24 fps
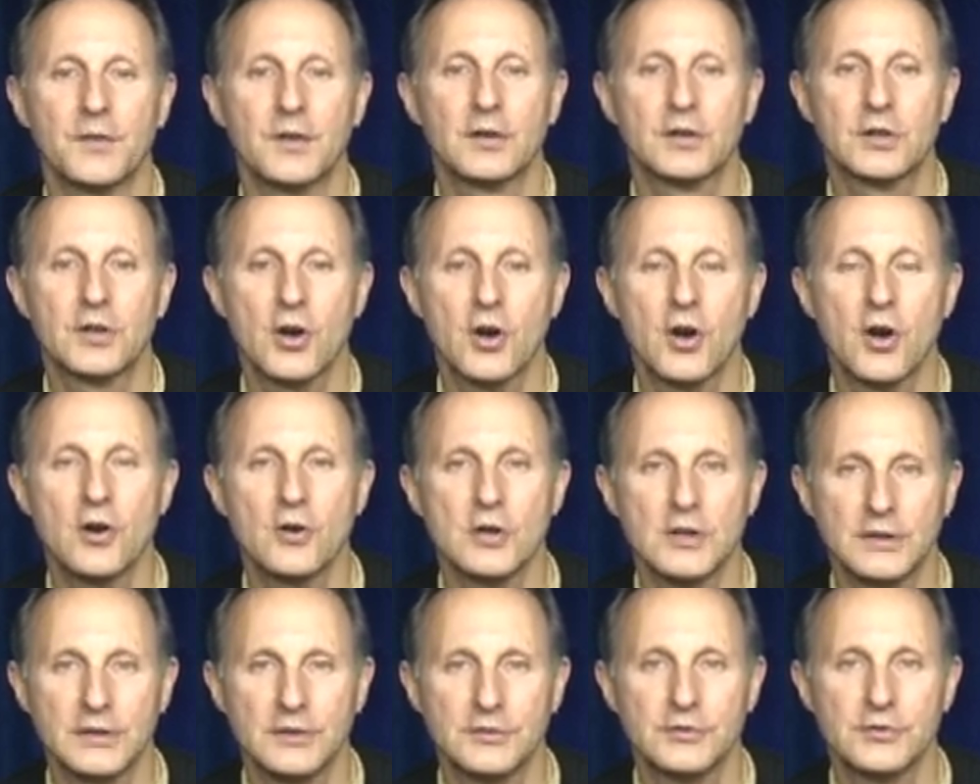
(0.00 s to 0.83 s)

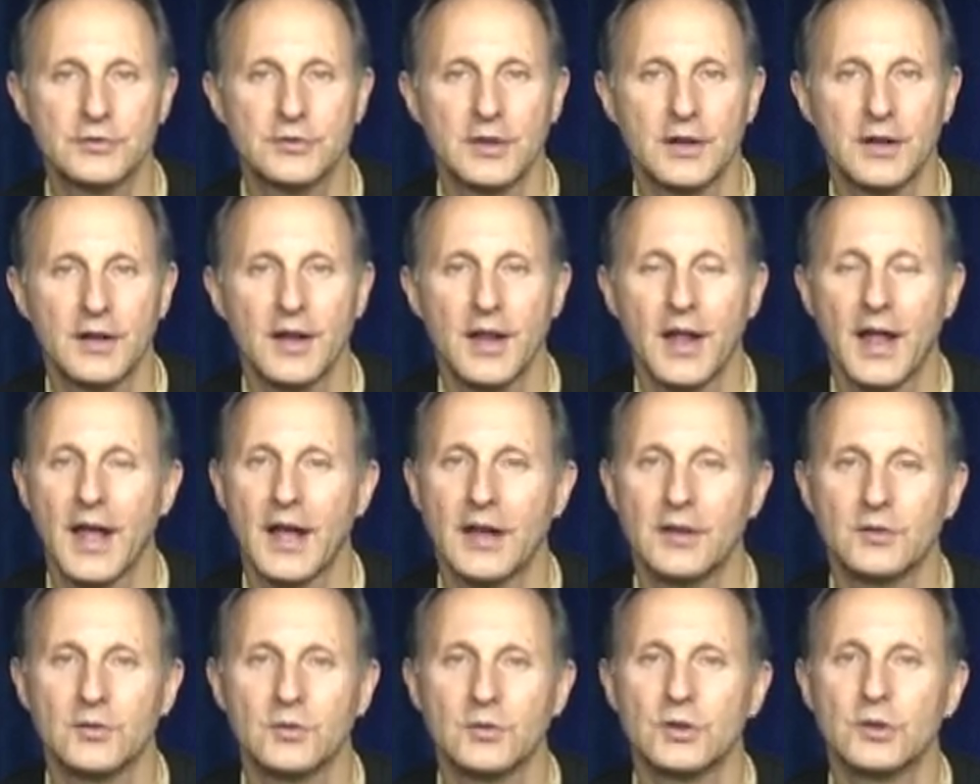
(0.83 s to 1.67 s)
courage.
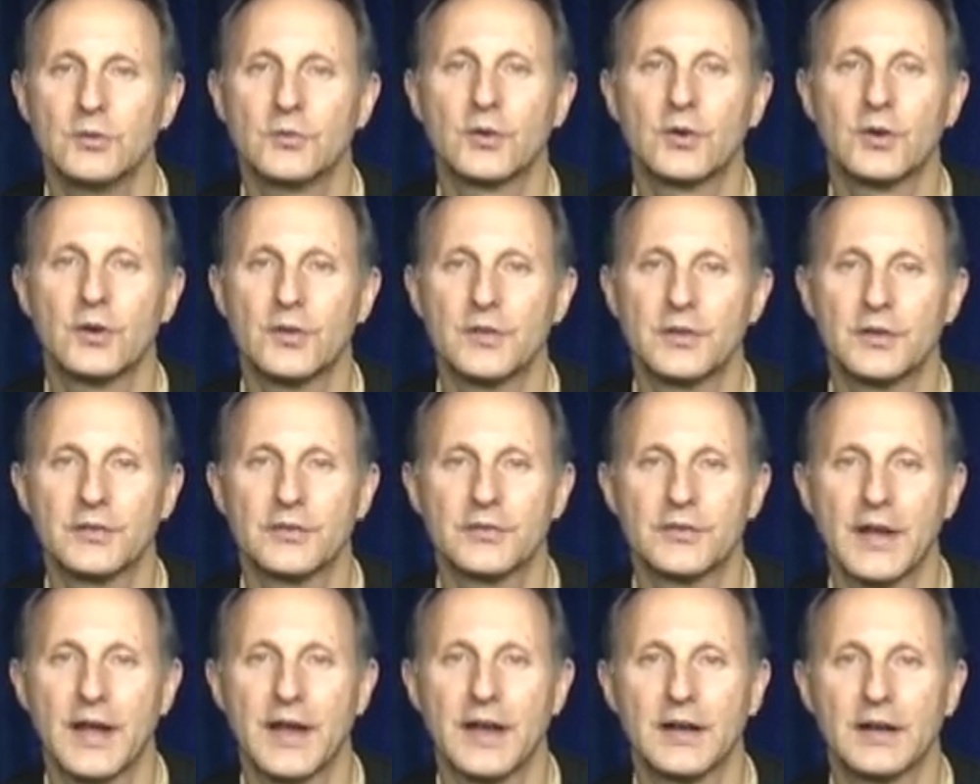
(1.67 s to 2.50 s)
And you've heard the
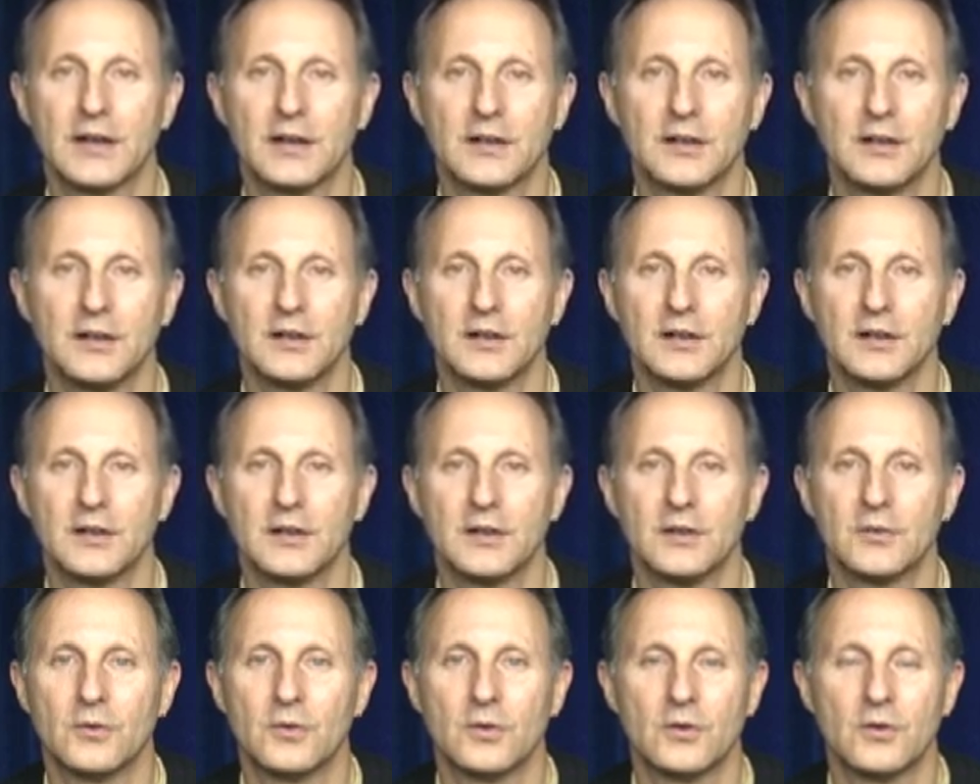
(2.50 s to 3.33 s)
saying,
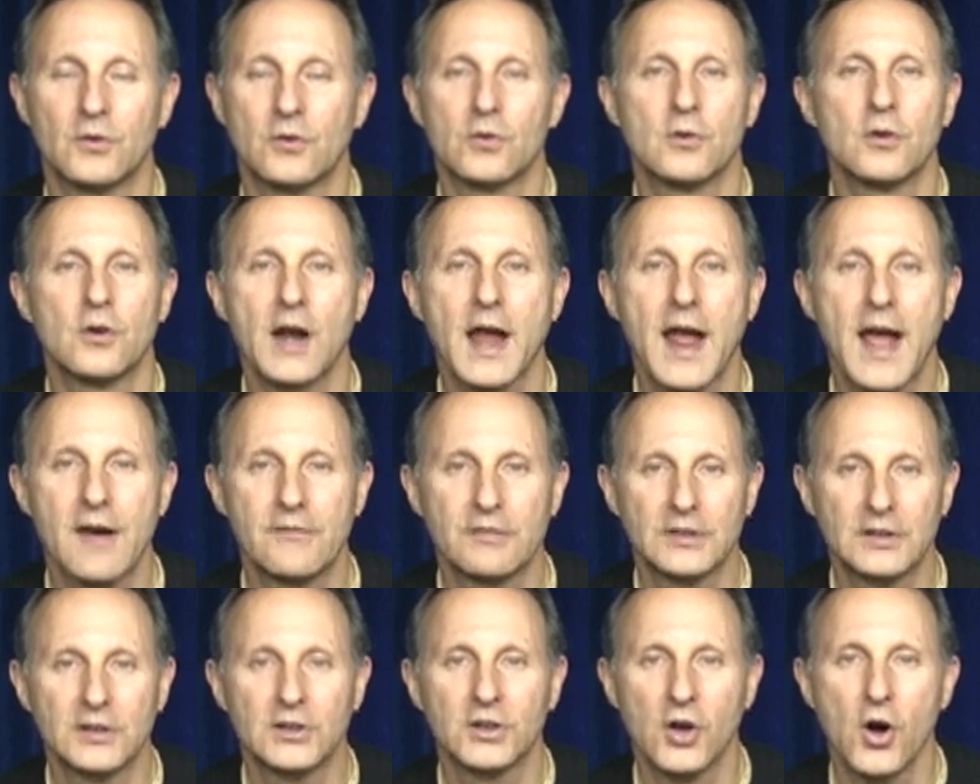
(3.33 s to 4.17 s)
or
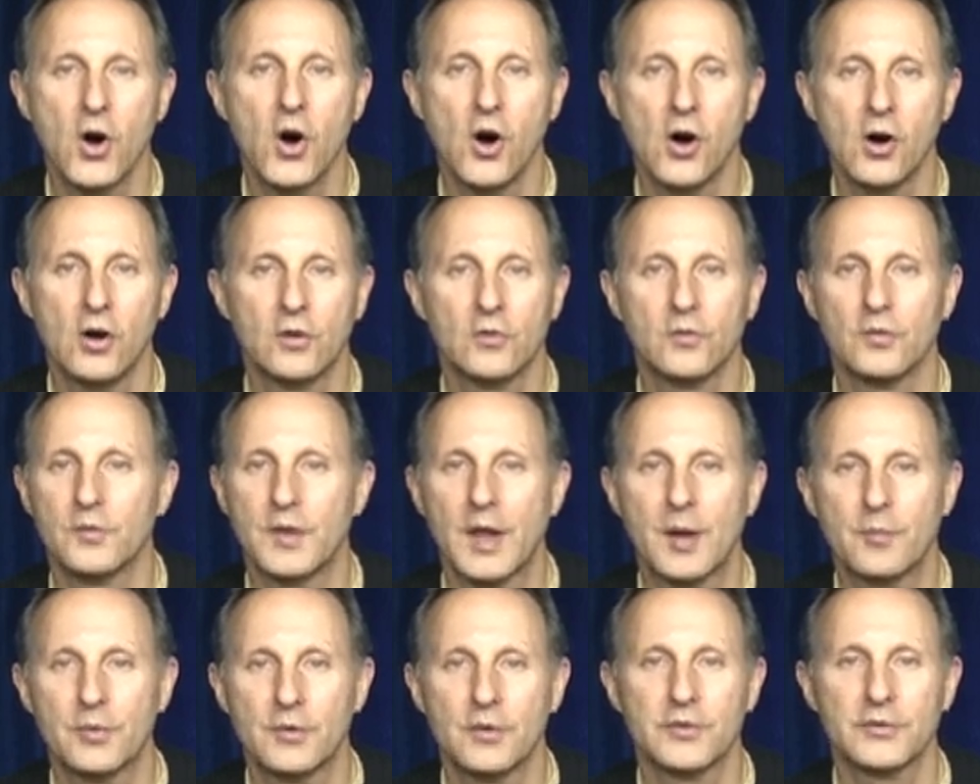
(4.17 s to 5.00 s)
having gall,
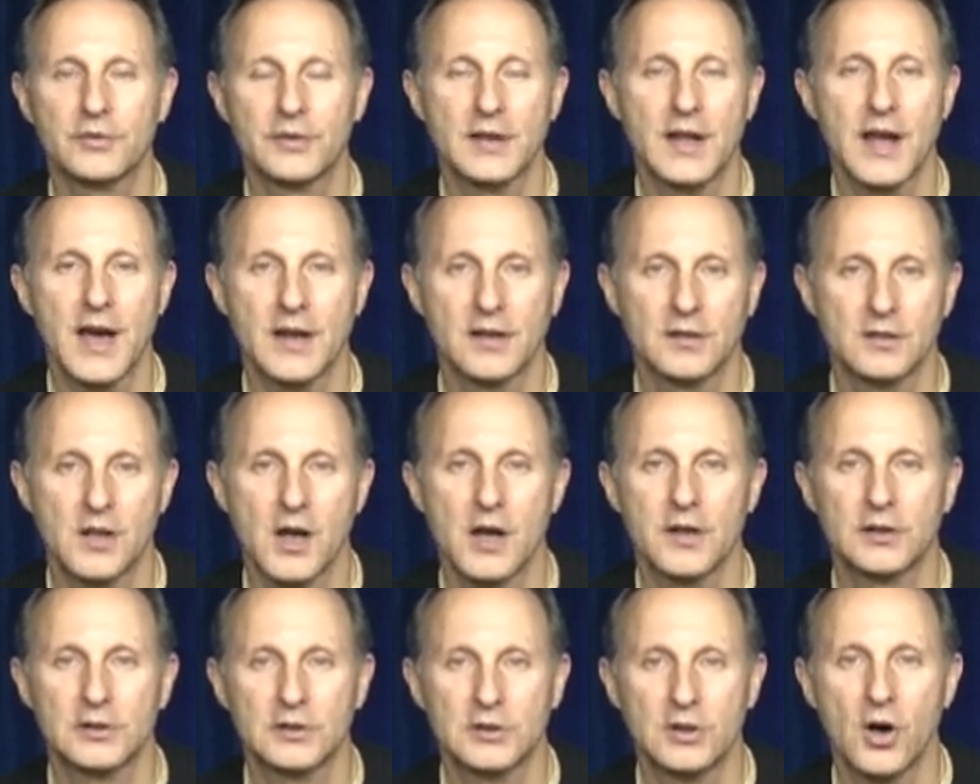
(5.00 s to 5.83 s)
that person had a
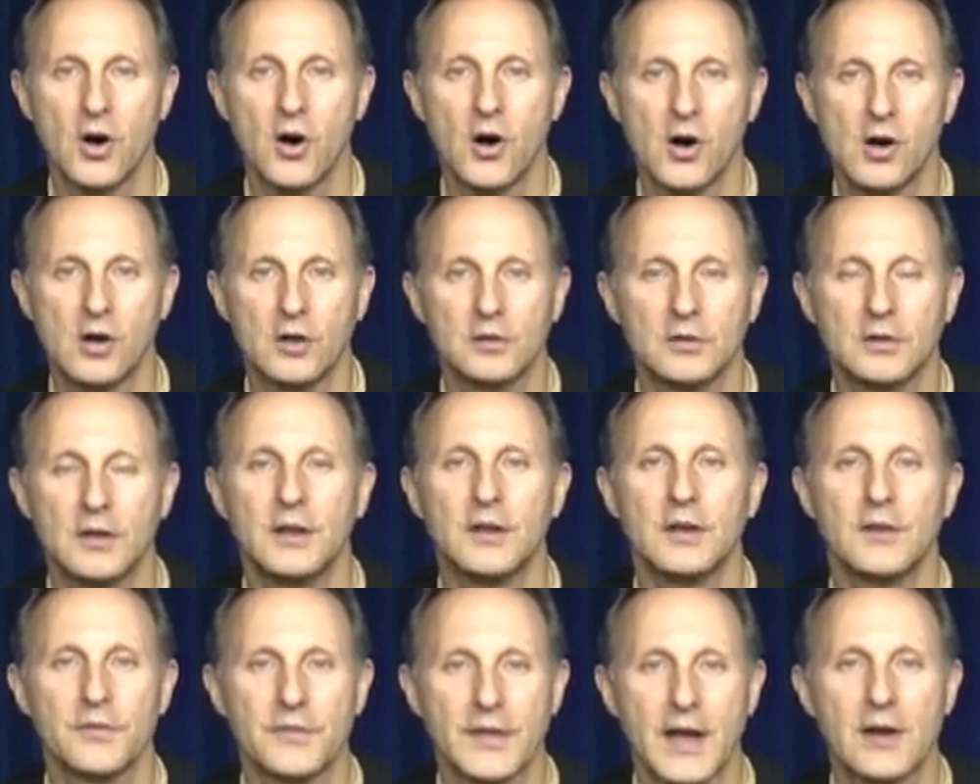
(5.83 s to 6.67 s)
lot of gall.
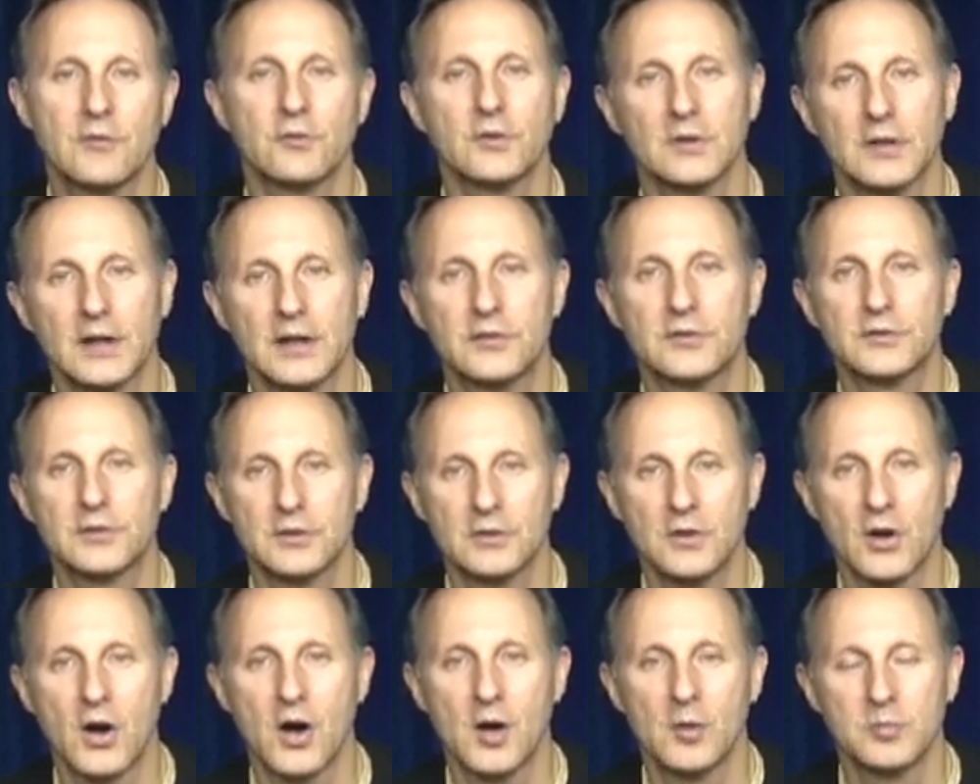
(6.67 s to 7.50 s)
That relates to
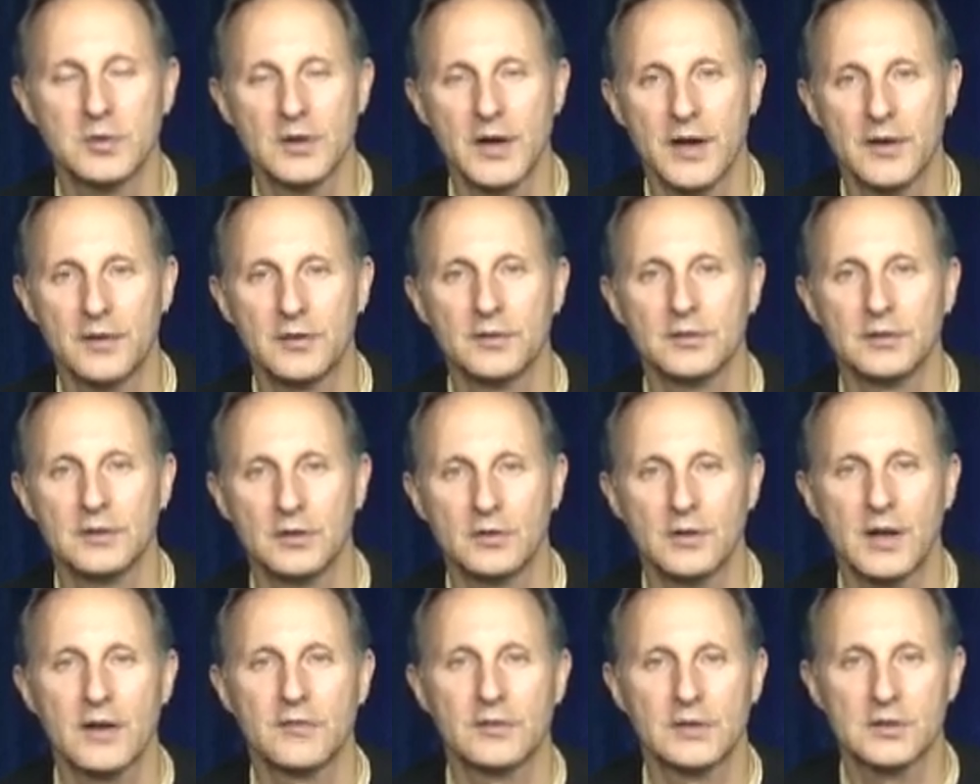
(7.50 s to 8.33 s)
gallbladder. You know,
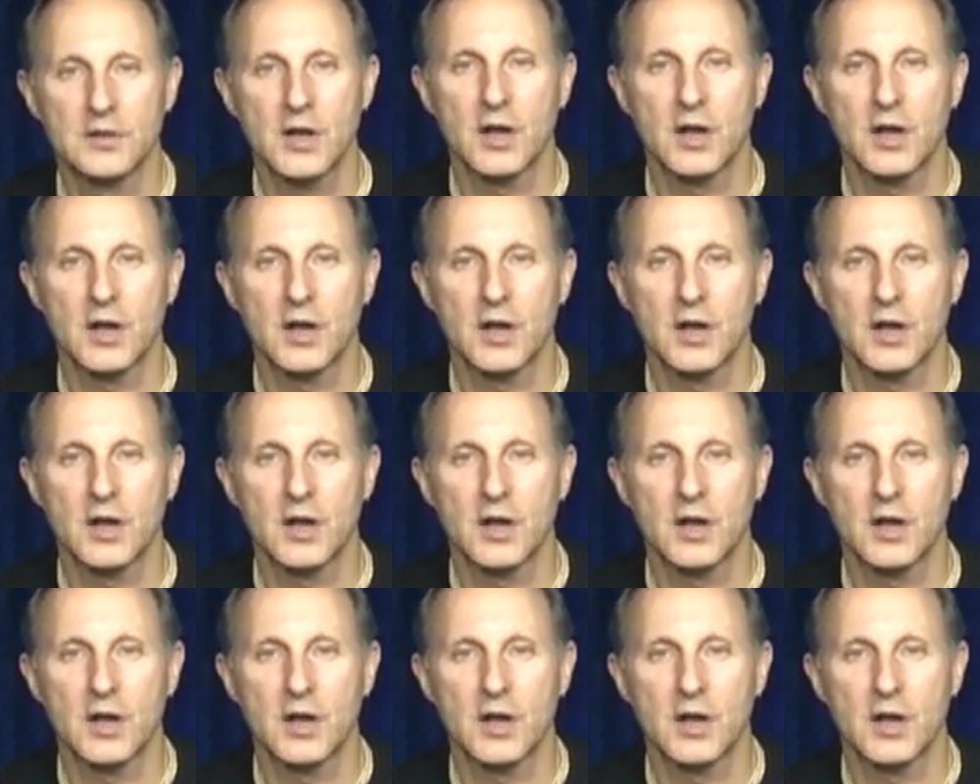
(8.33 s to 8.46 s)
having a